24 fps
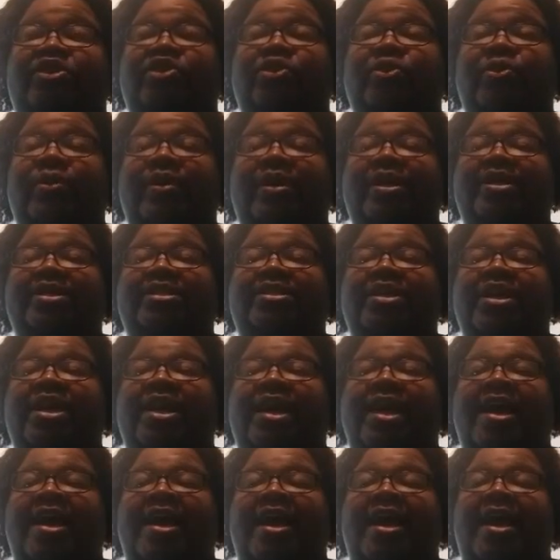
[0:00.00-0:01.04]
choice,
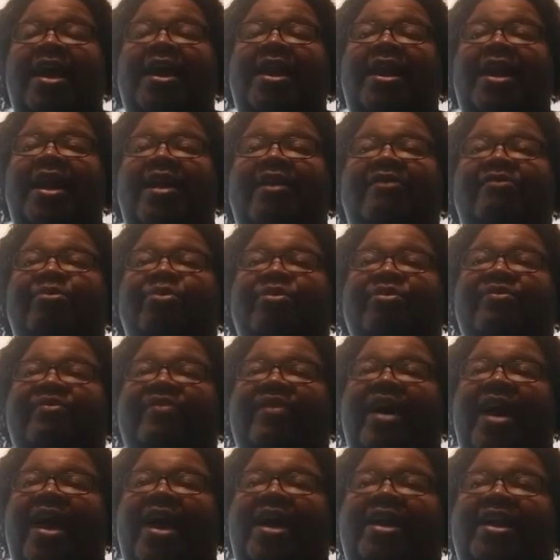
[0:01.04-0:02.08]
and have
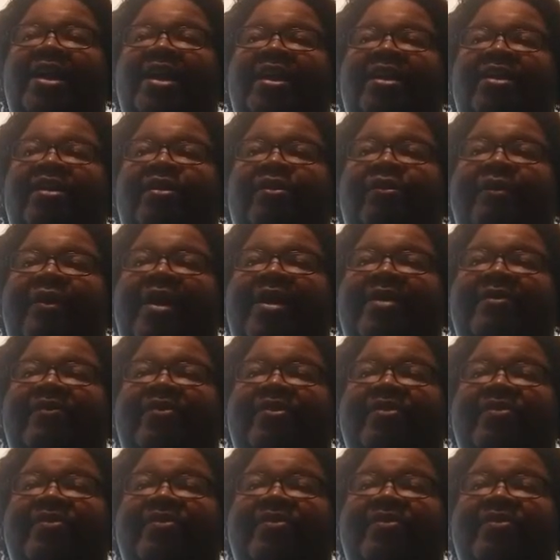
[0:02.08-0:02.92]
provided great